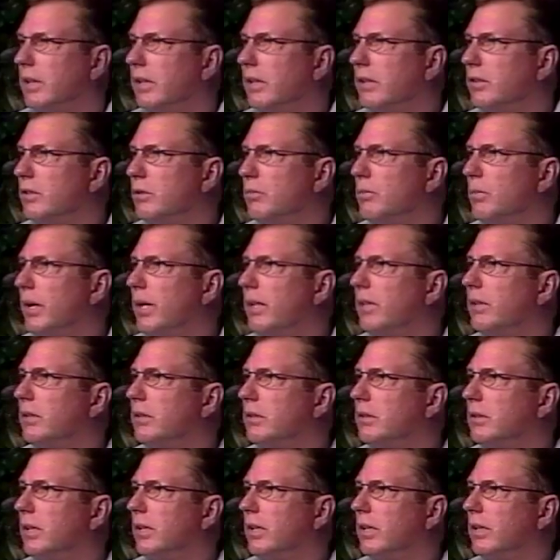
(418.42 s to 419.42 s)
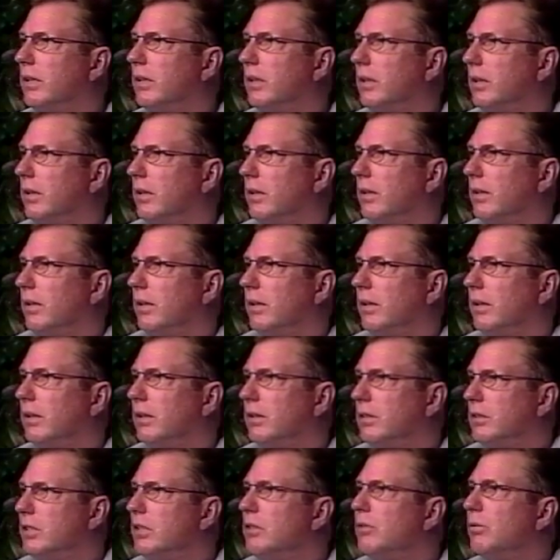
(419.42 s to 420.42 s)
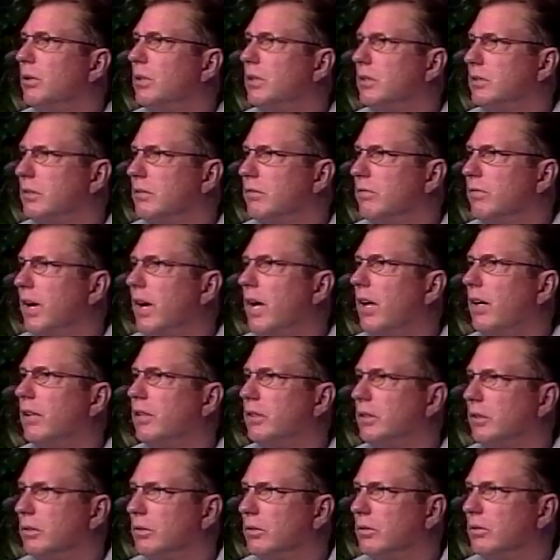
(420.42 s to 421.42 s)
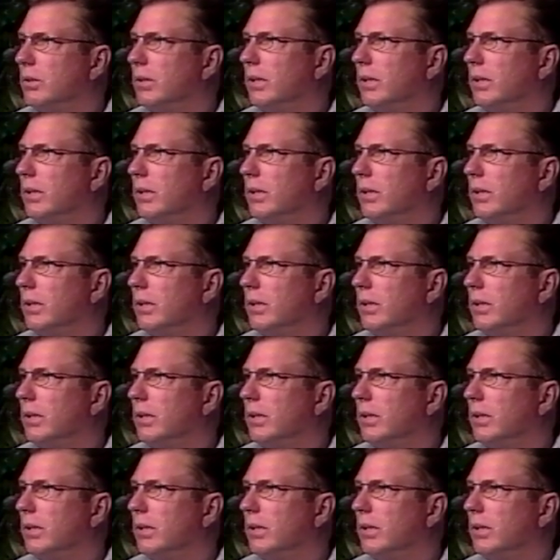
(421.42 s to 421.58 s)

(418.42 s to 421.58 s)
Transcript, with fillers: that you might get a decrease in value